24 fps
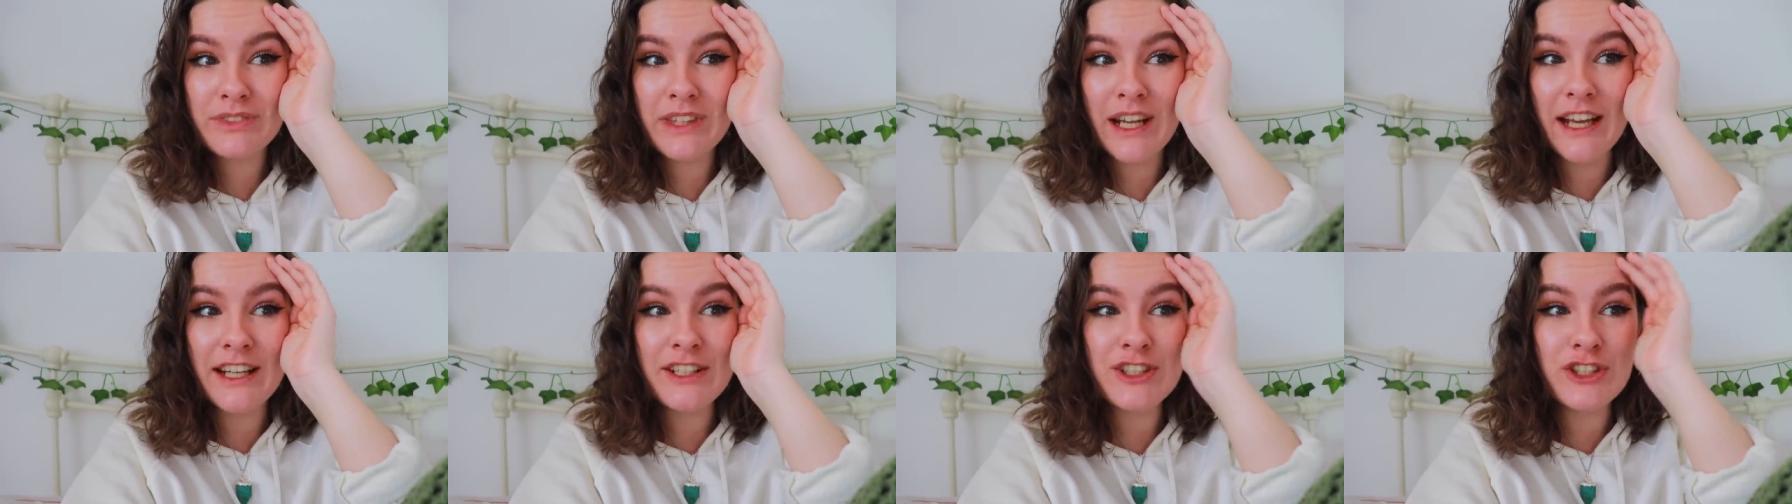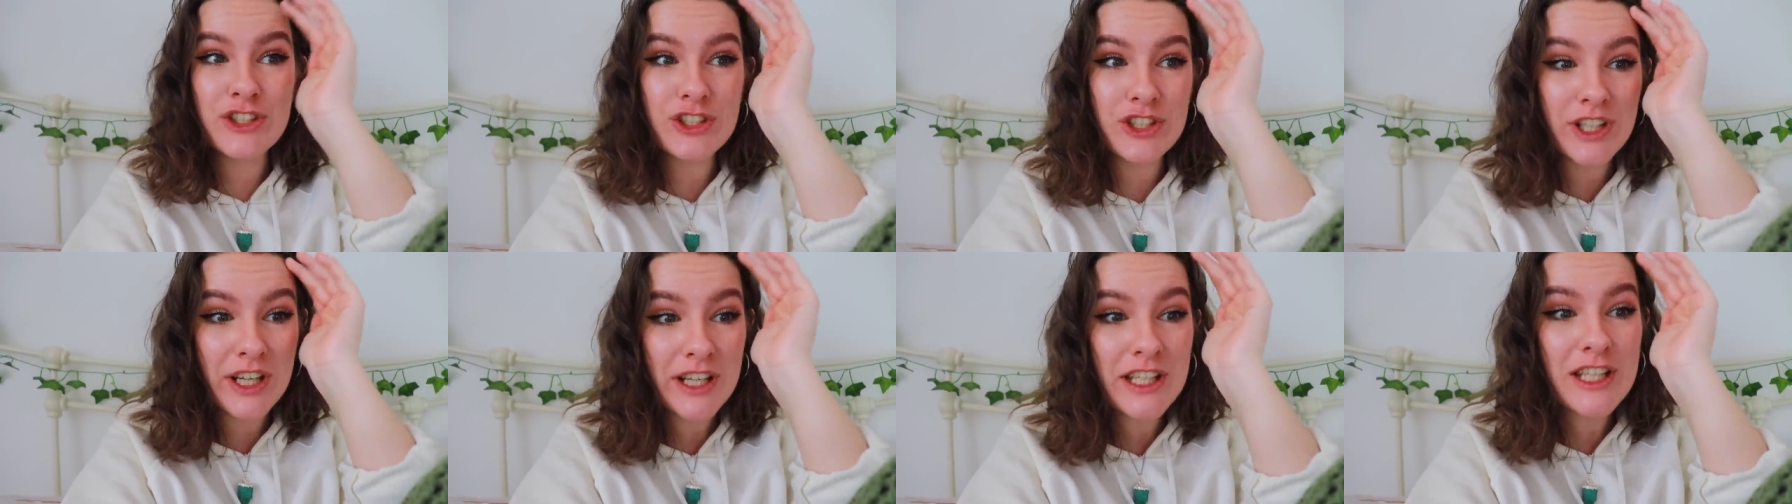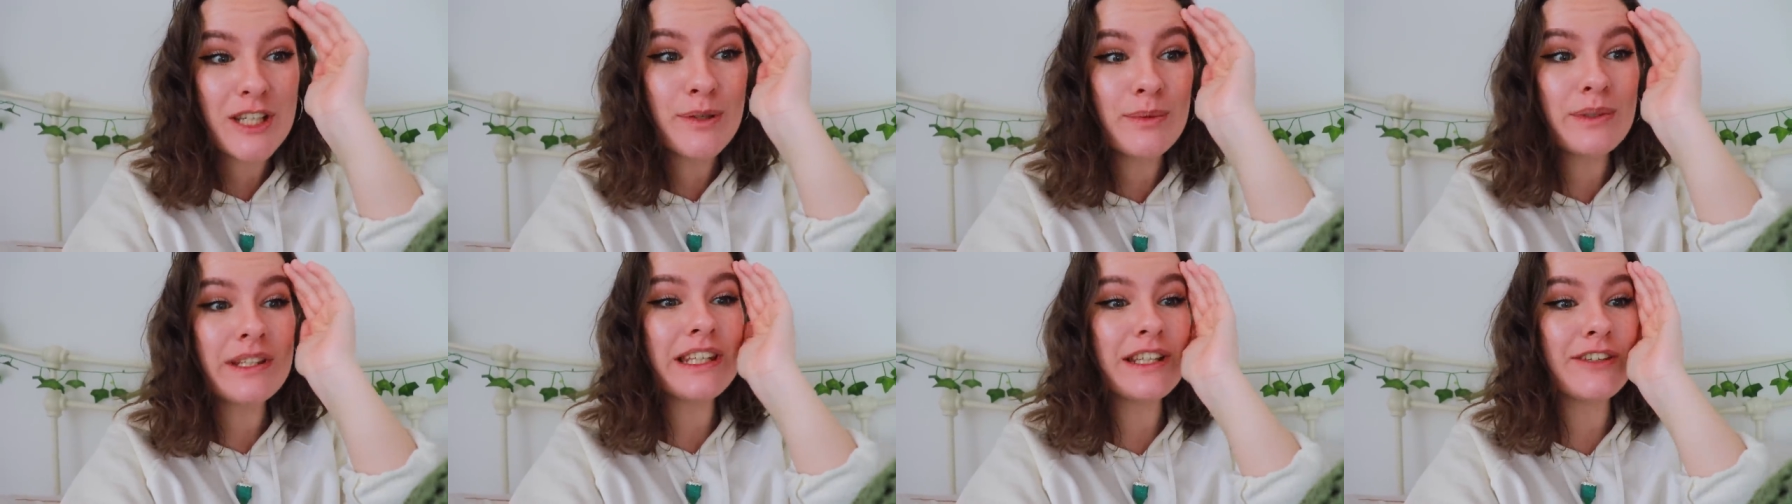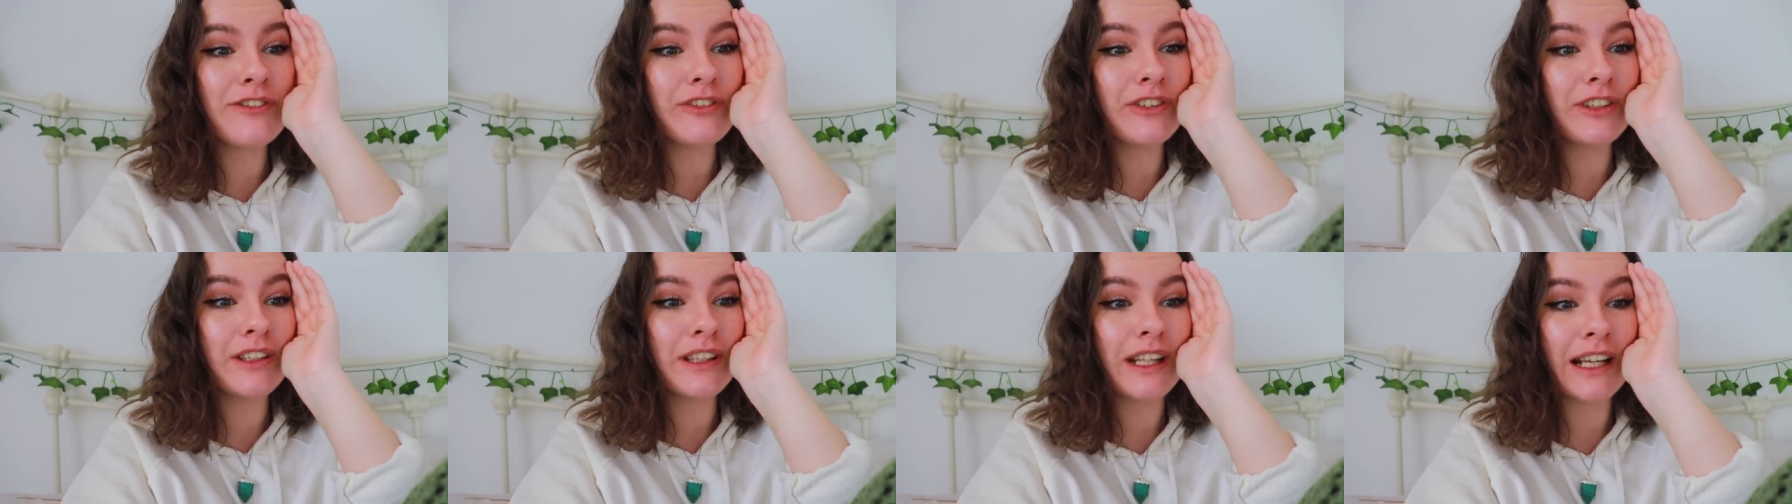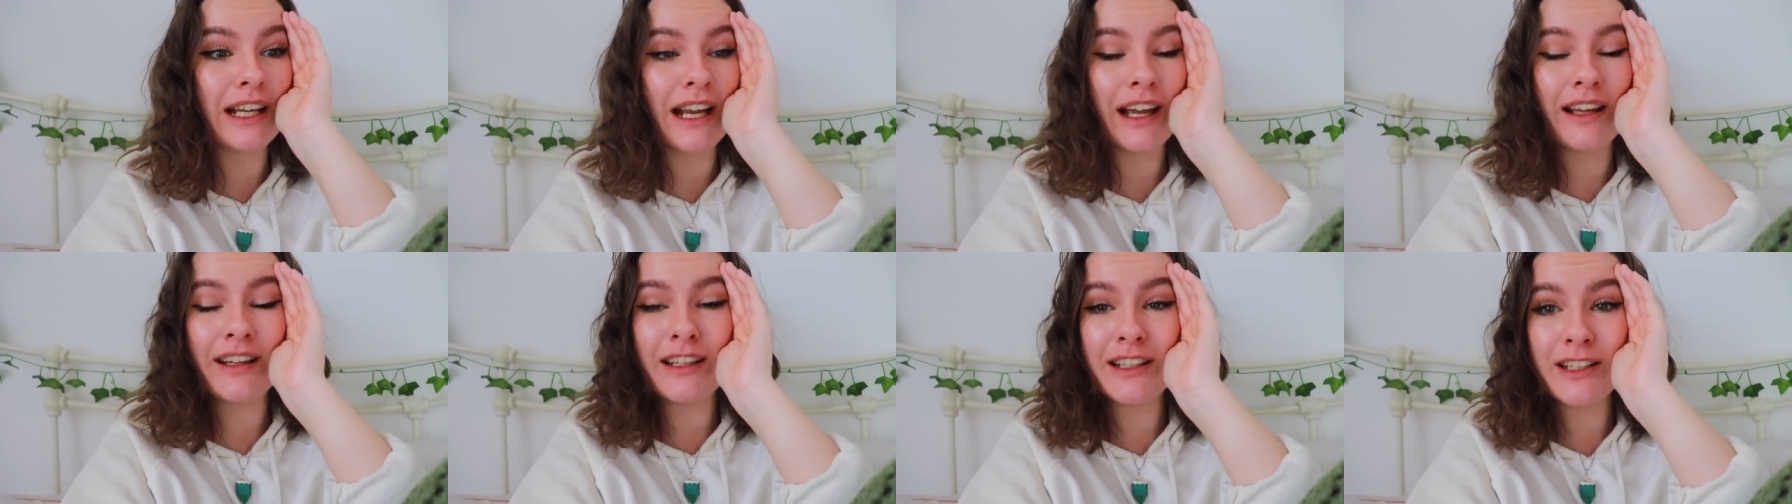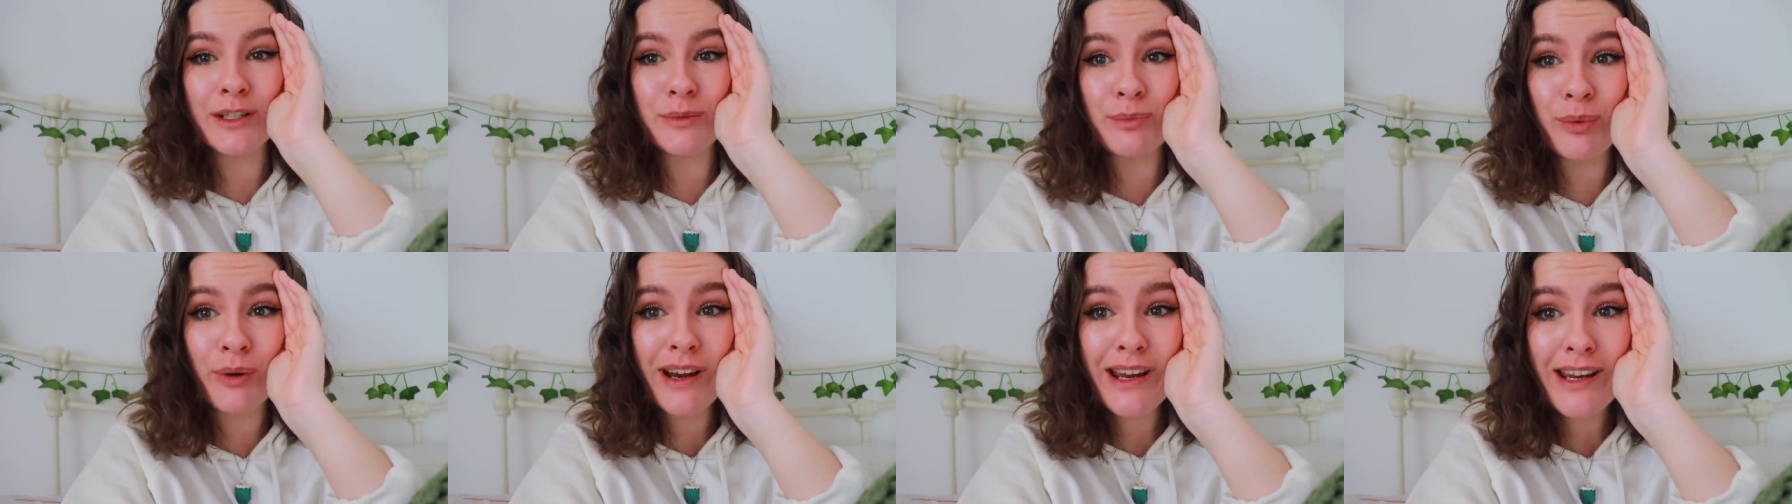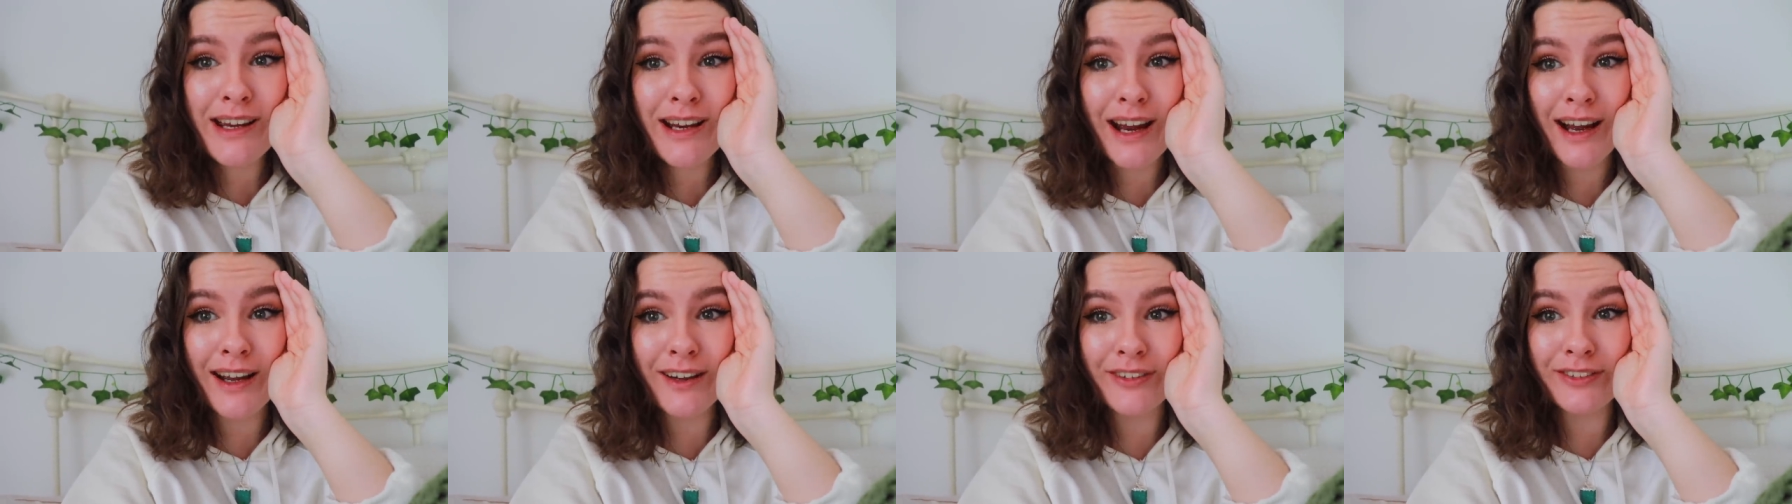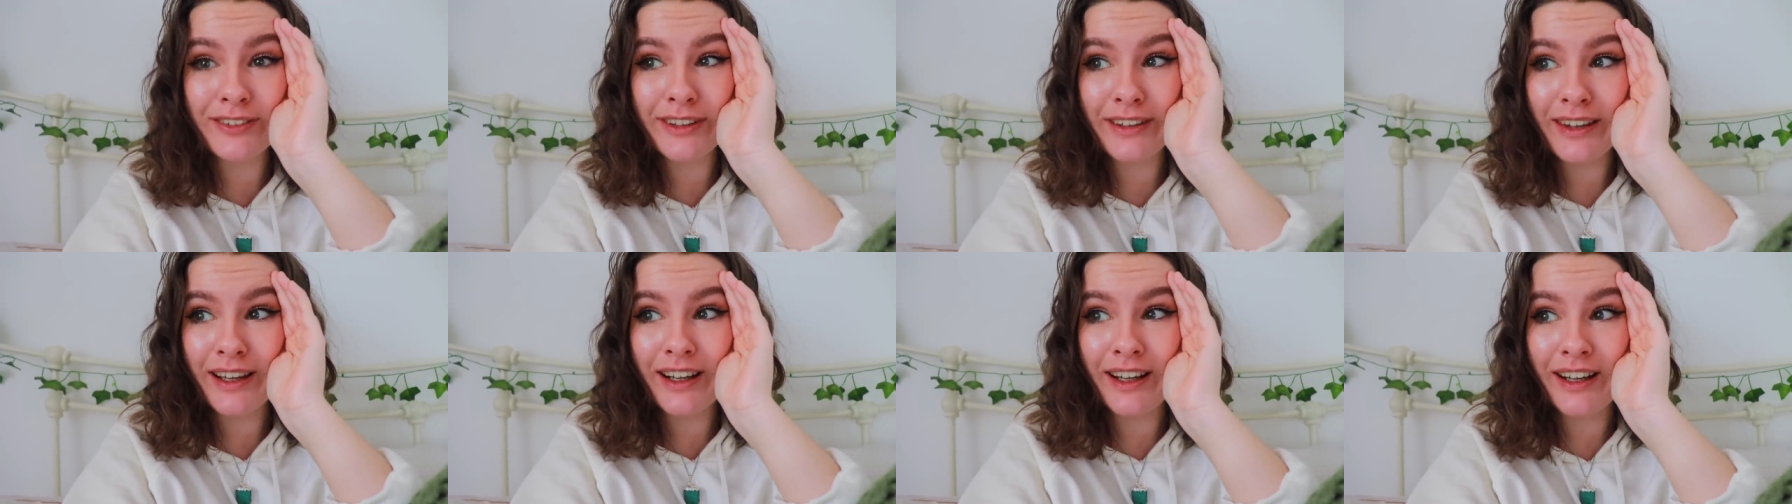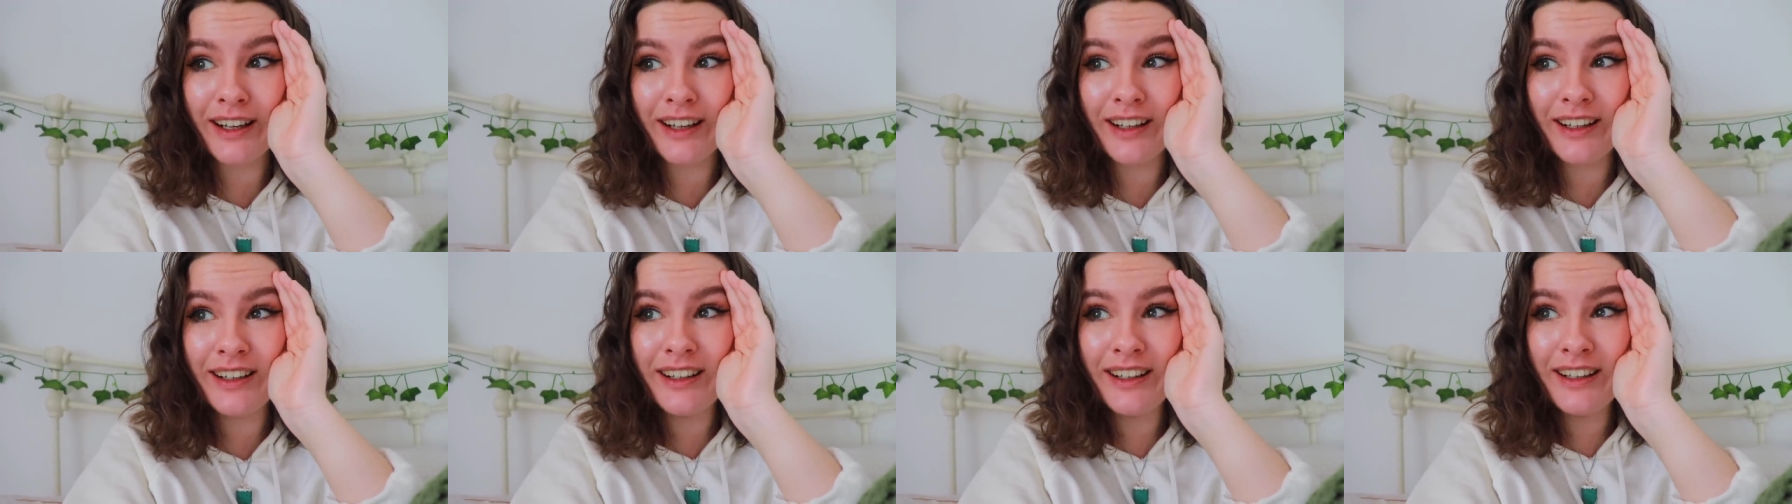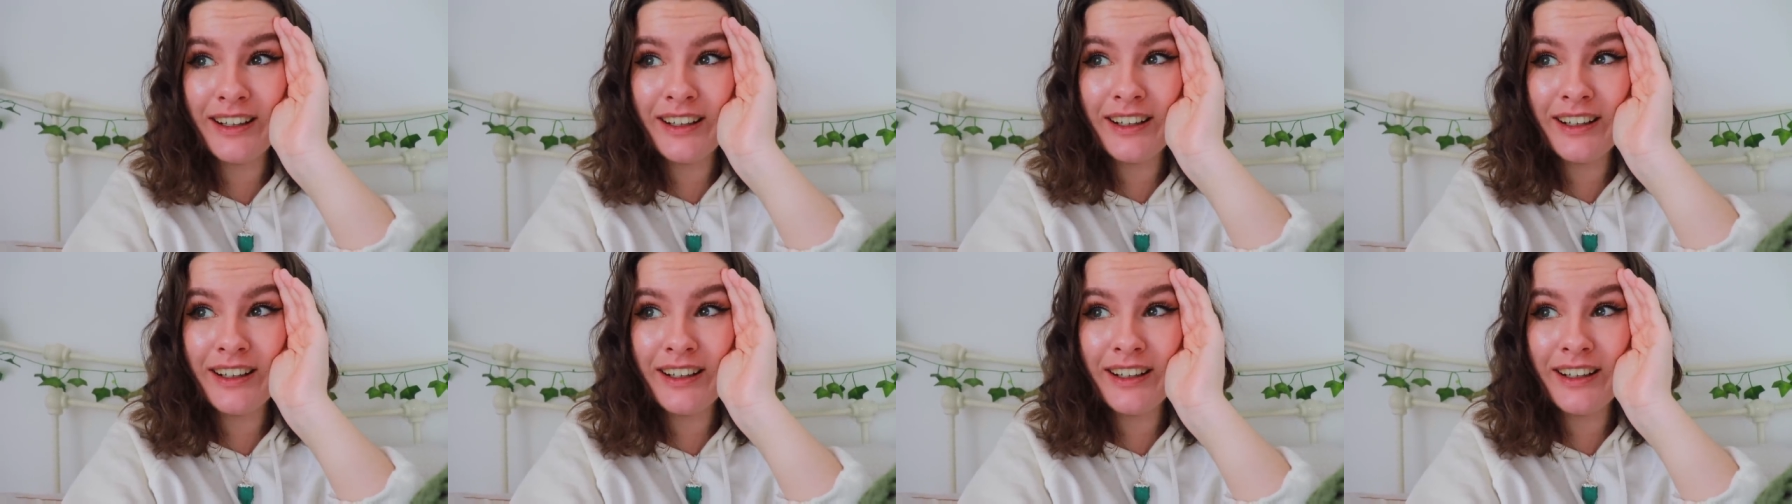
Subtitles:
I genuinely feel like I need a break after that.